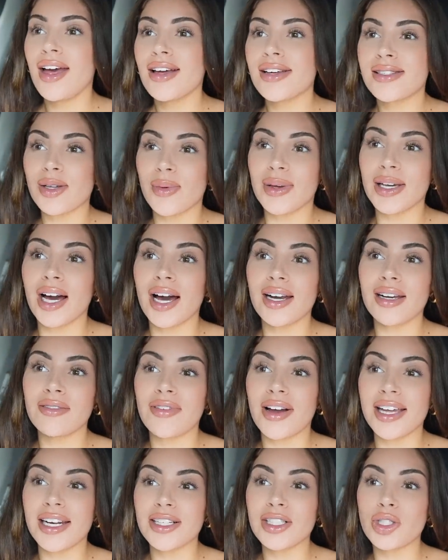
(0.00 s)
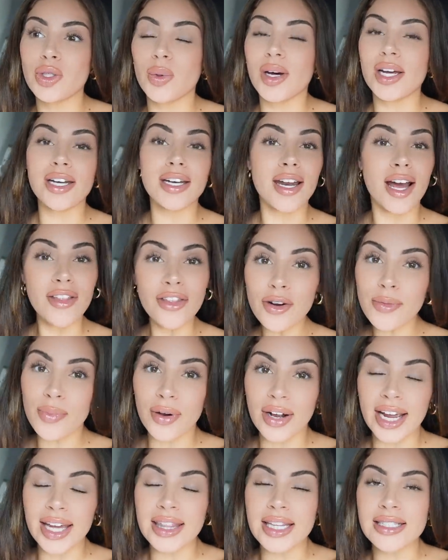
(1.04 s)
So we got invited to another
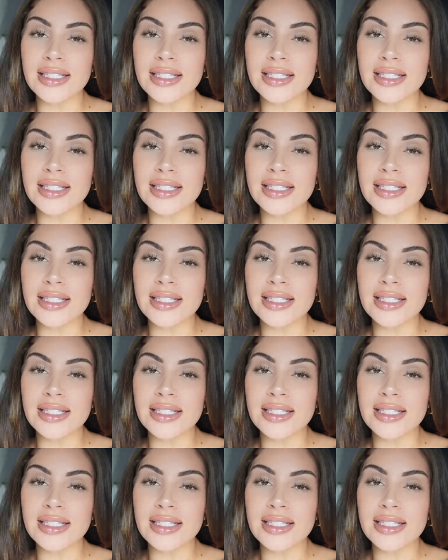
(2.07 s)
brand.